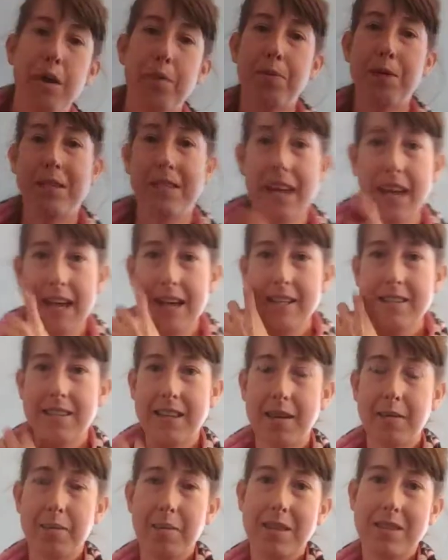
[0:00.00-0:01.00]

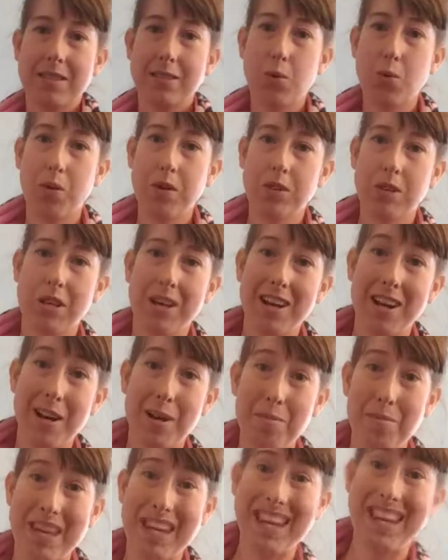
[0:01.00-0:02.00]
Potassium is going to
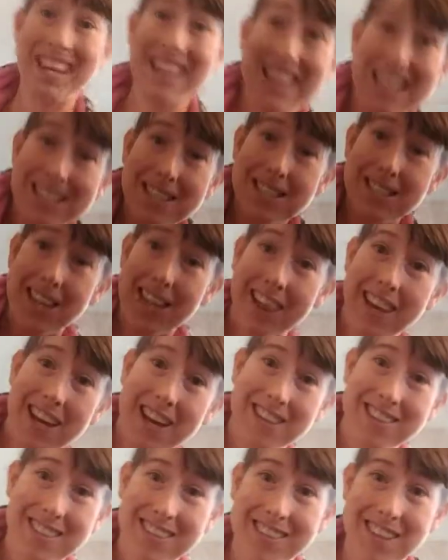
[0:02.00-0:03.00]
come into
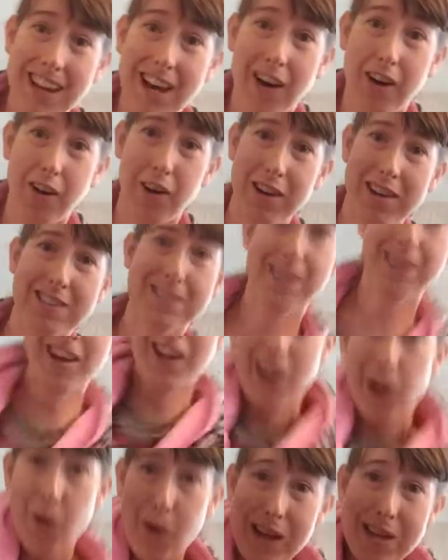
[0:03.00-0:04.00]
that cell. It's going
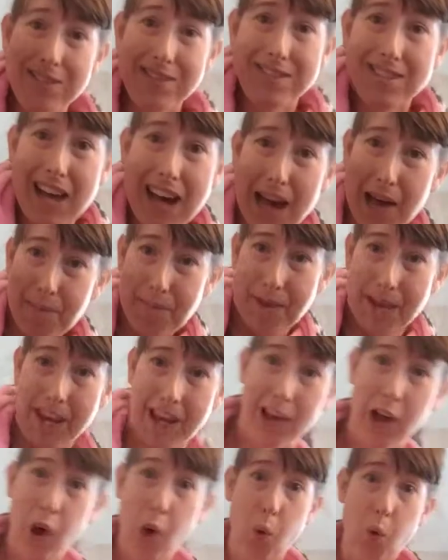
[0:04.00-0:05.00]
to go inside
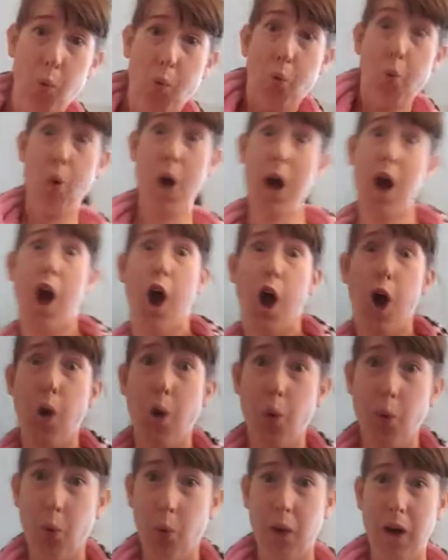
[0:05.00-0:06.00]
me.
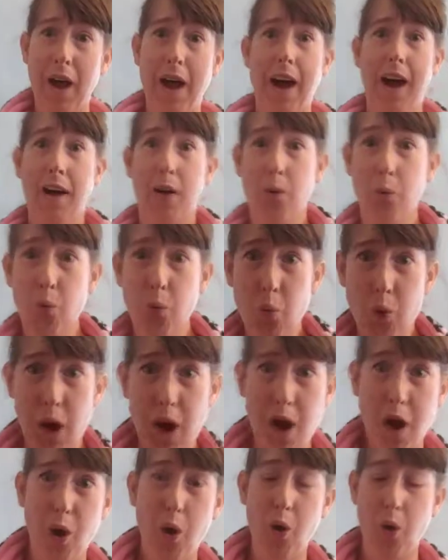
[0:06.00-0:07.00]
Whoa!
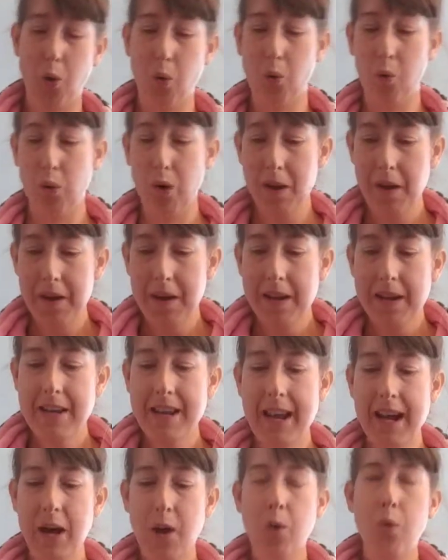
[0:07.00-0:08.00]
Whoa!
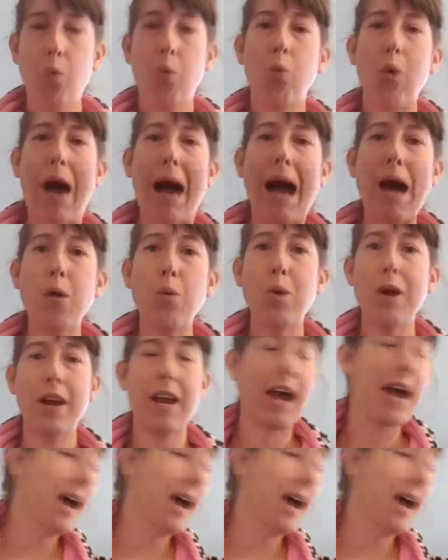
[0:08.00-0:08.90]
Now, why would